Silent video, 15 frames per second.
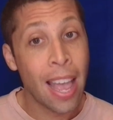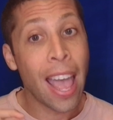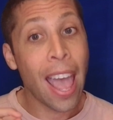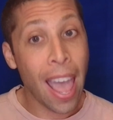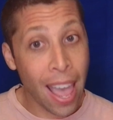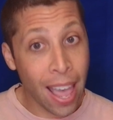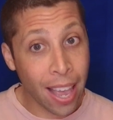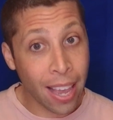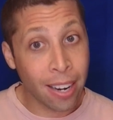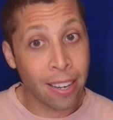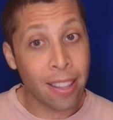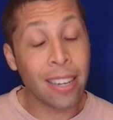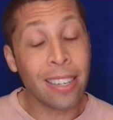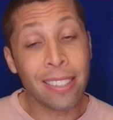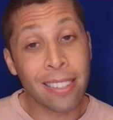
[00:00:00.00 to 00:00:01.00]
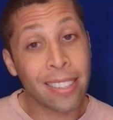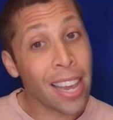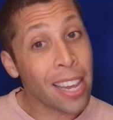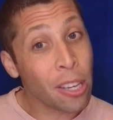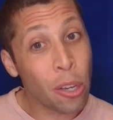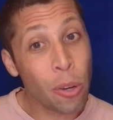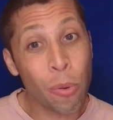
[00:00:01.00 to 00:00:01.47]
And they need to
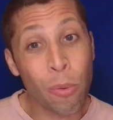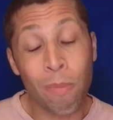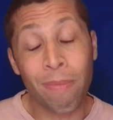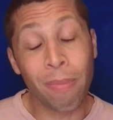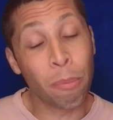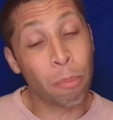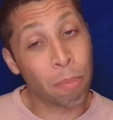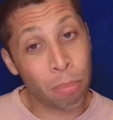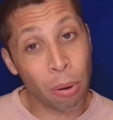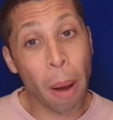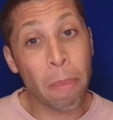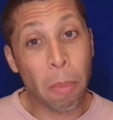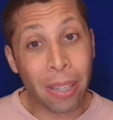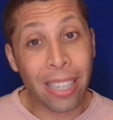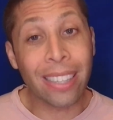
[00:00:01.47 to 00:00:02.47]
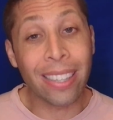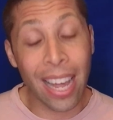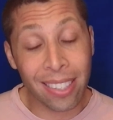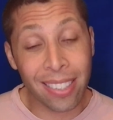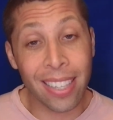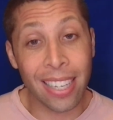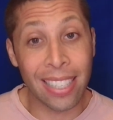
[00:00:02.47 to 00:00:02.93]
take you probably
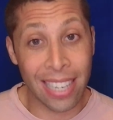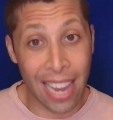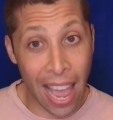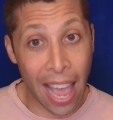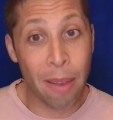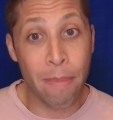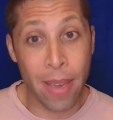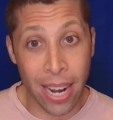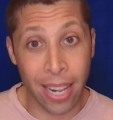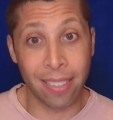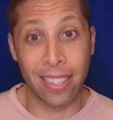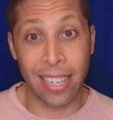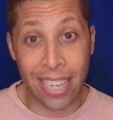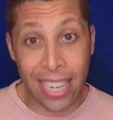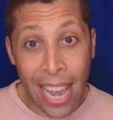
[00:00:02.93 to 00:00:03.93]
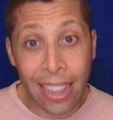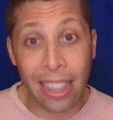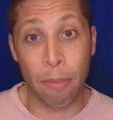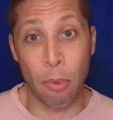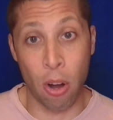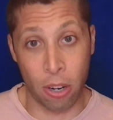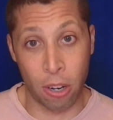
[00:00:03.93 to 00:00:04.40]
less than ten minutes to get
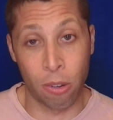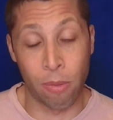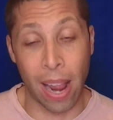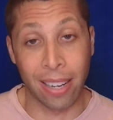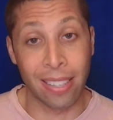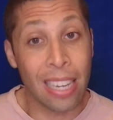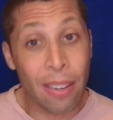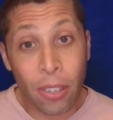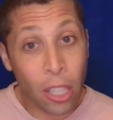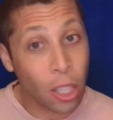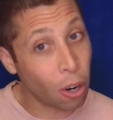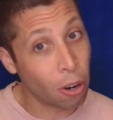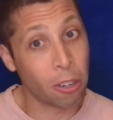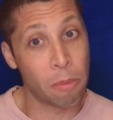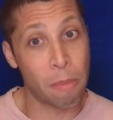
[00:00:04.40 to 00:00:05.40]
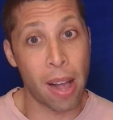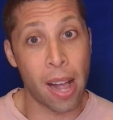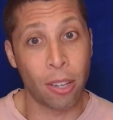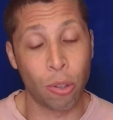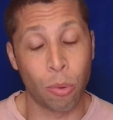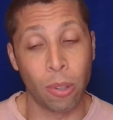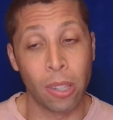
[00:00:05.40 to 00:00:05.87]
them all correct, even in the hard
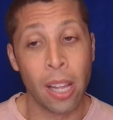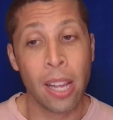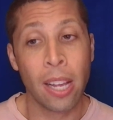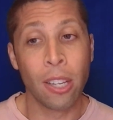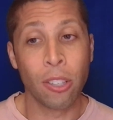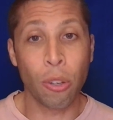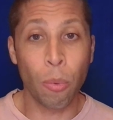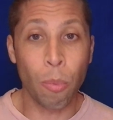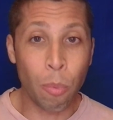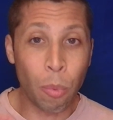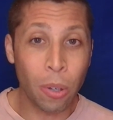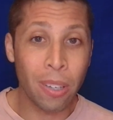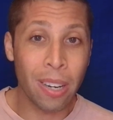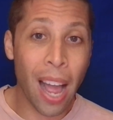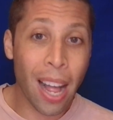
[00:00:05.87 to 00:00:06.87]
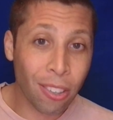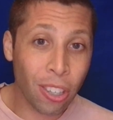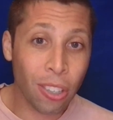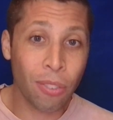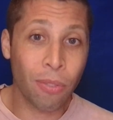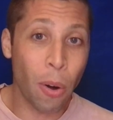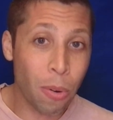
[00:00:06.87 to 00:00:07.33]
module. So we're not
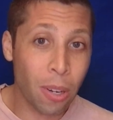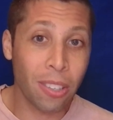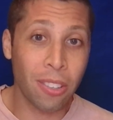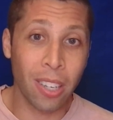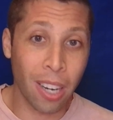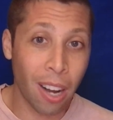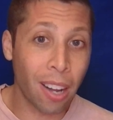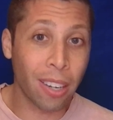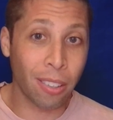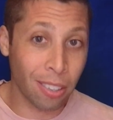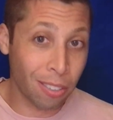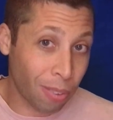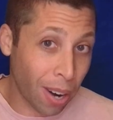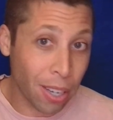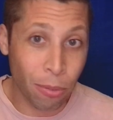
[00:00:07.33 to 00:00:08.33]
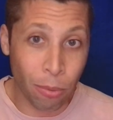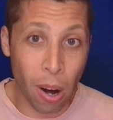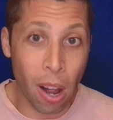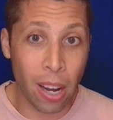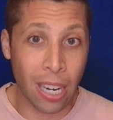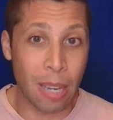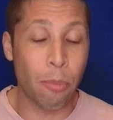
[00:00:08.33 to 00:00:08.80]
just focusing on right and
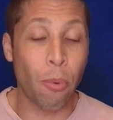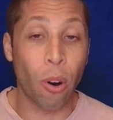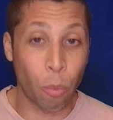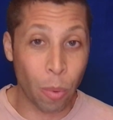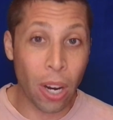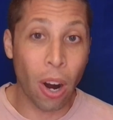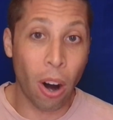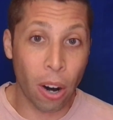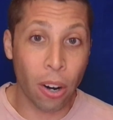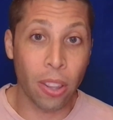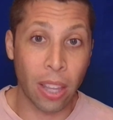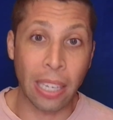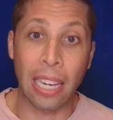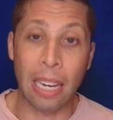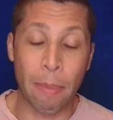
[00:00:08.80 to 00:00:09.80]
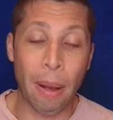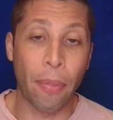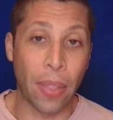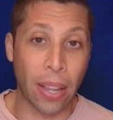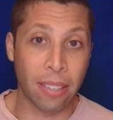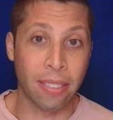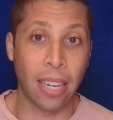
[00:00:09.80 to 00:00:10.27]
wrong anymore. We are thinking about
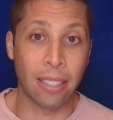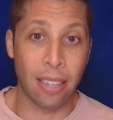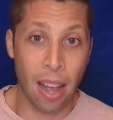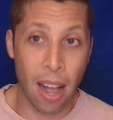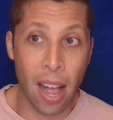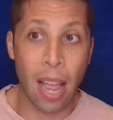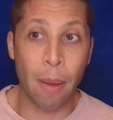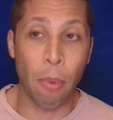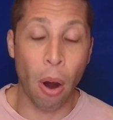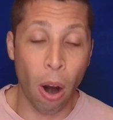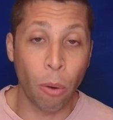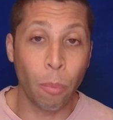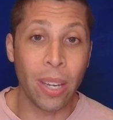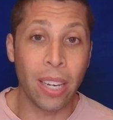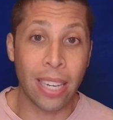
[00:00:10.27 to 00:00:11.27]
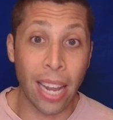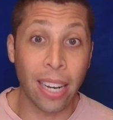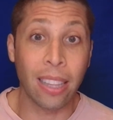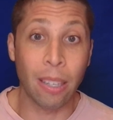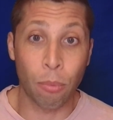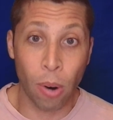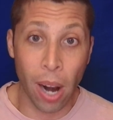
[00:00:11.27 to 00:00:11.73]
things like time. Are we getting
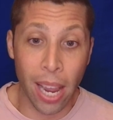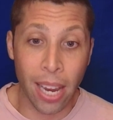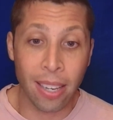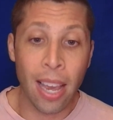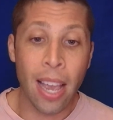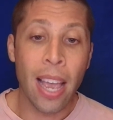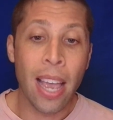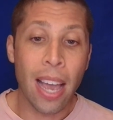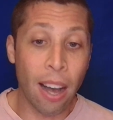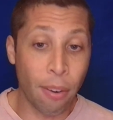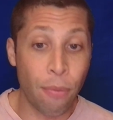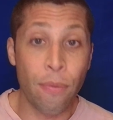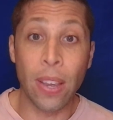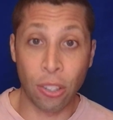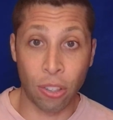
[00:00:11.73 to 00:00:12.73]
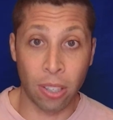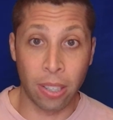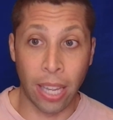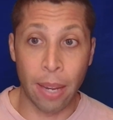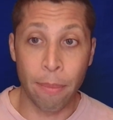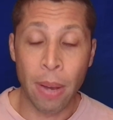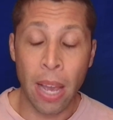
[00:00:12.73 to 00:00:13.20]
them right efficiently?